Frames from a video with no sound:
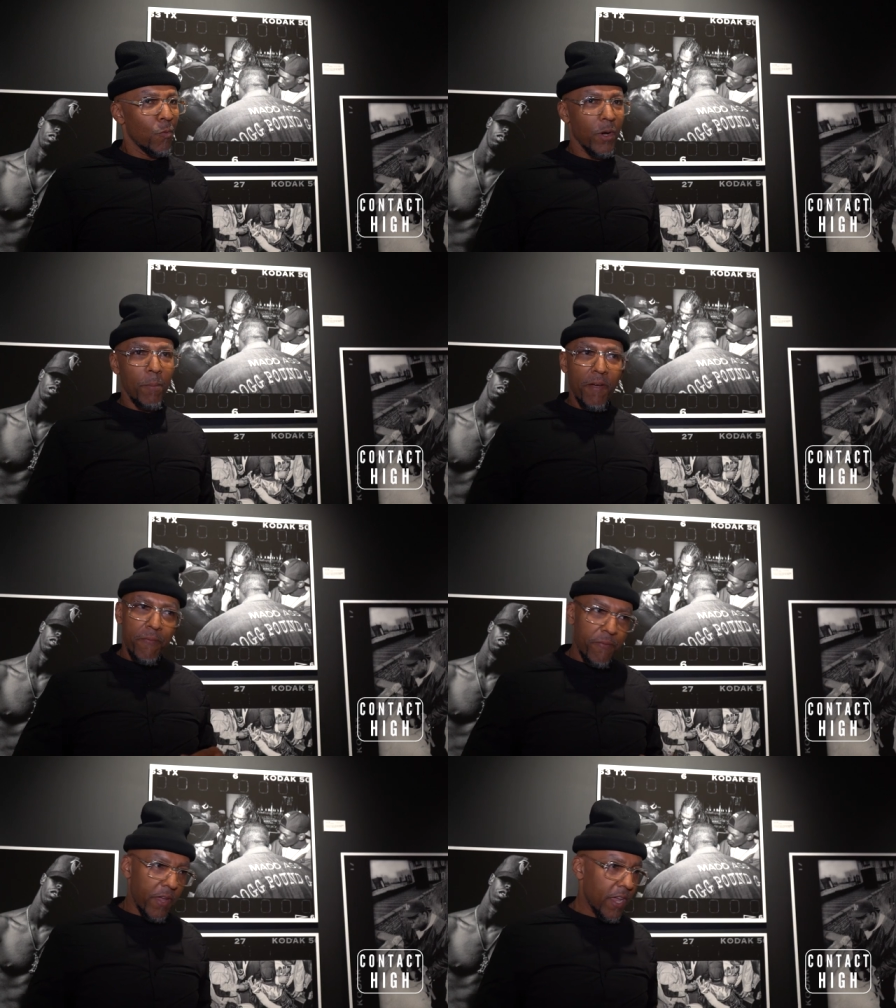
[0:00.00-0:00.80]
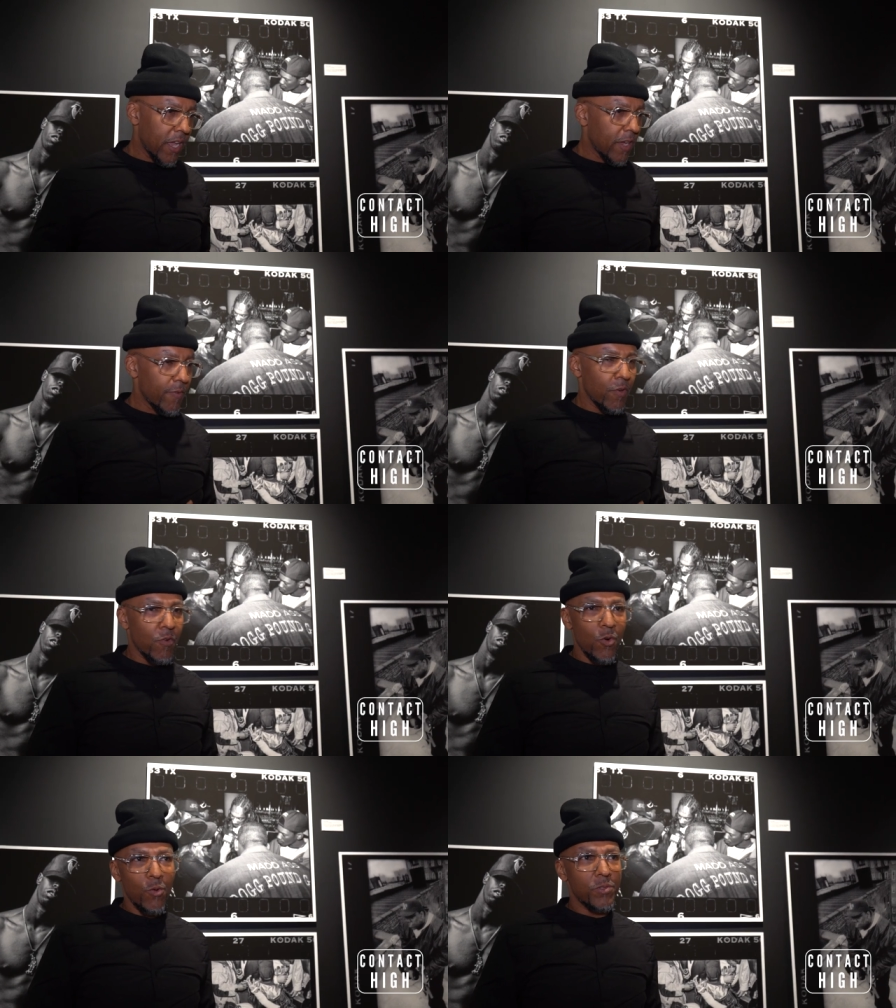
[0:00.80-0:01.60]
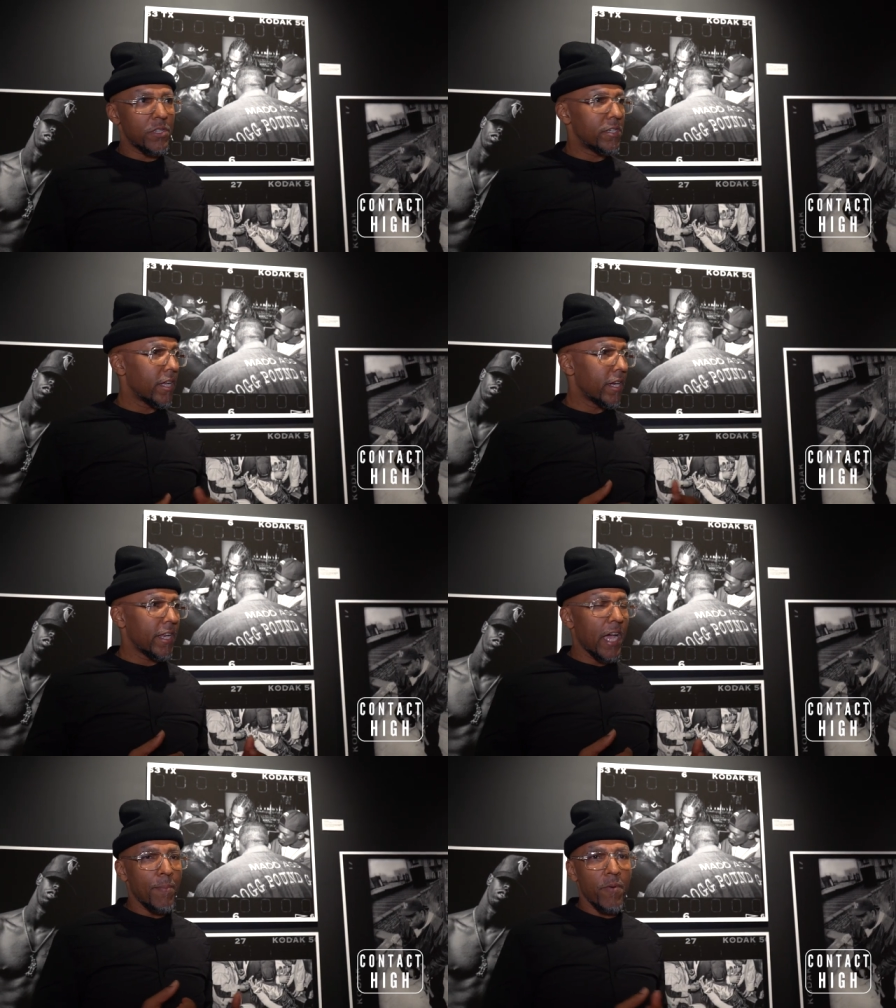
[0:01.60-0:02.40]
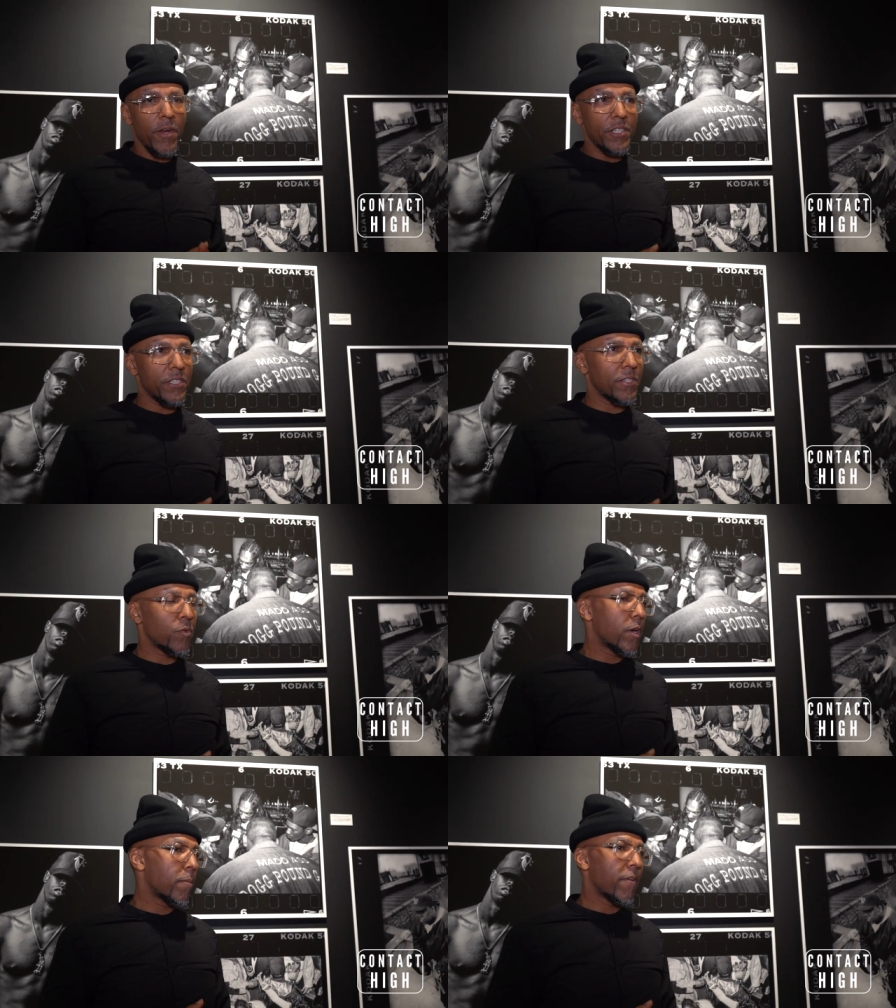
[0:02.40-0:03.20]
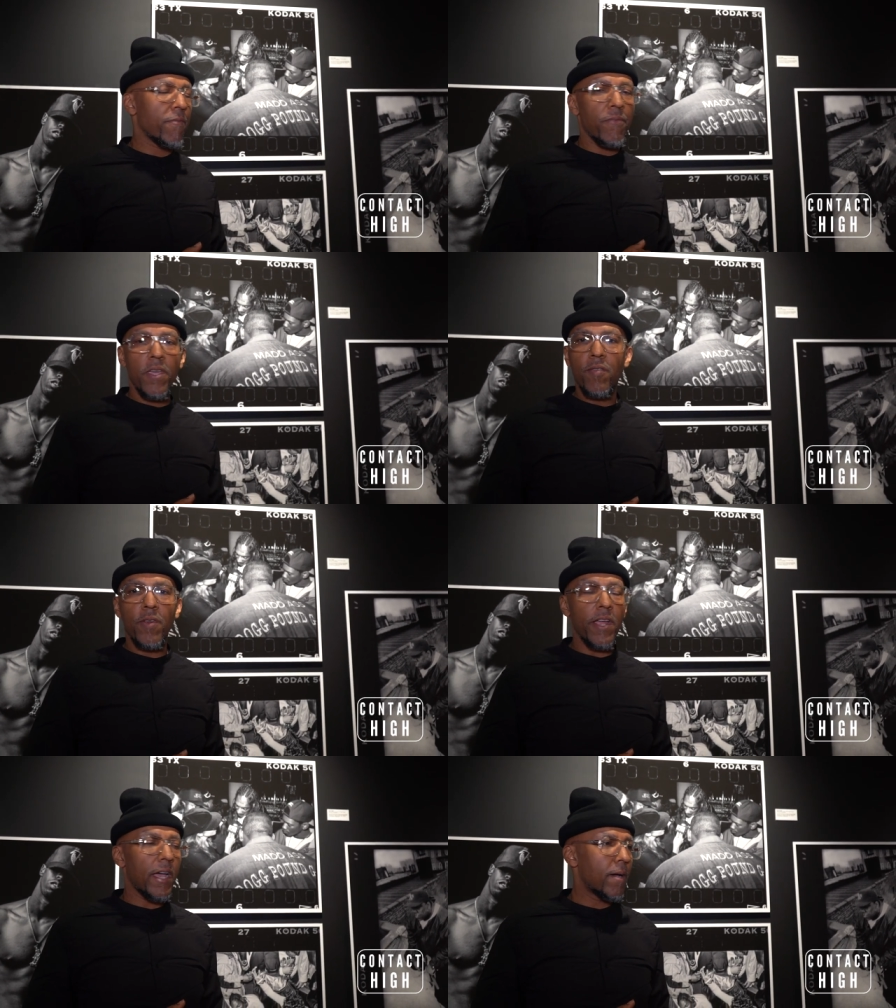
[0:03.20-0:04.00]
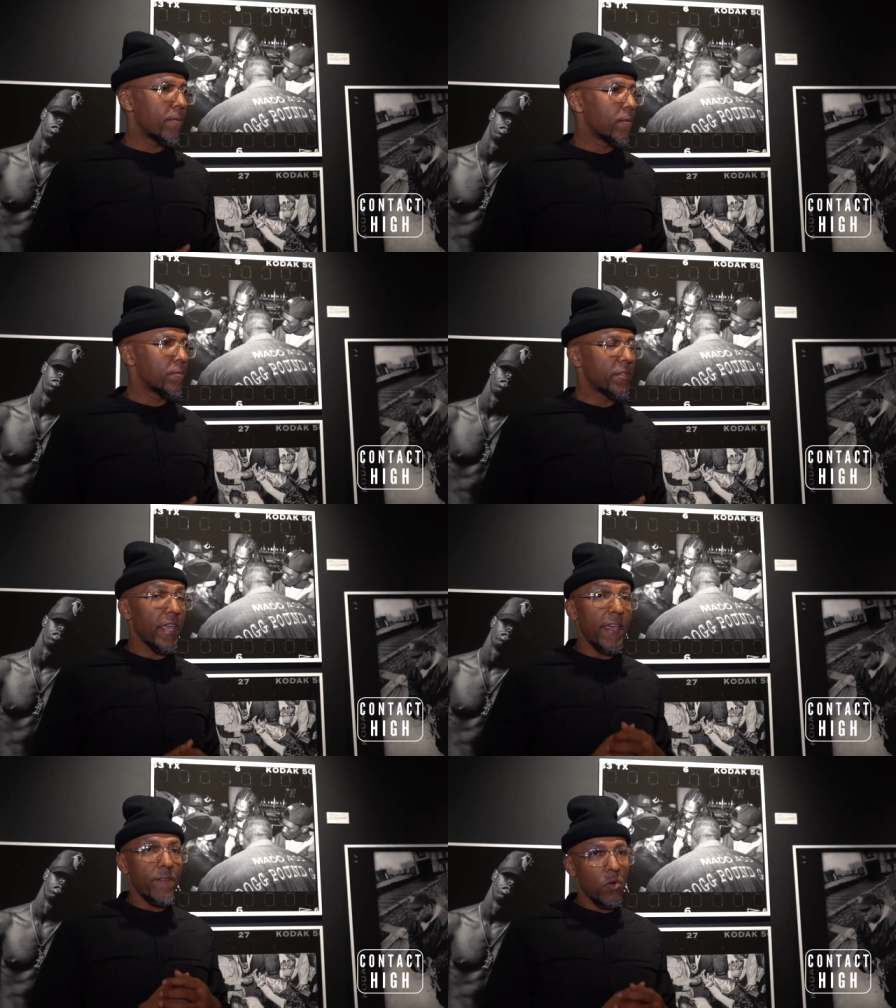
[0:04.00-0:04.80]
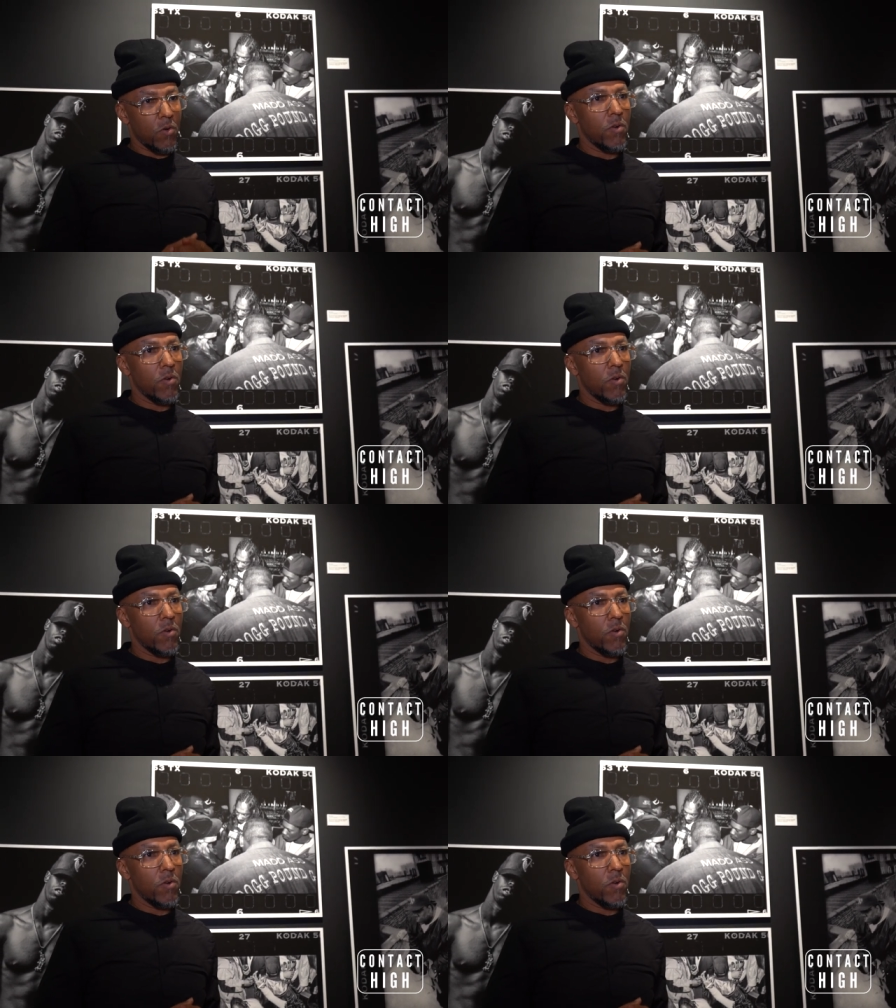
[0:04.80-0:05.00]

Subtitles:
one of my favorite groups, Daily Operations, one of my favorite albums ever.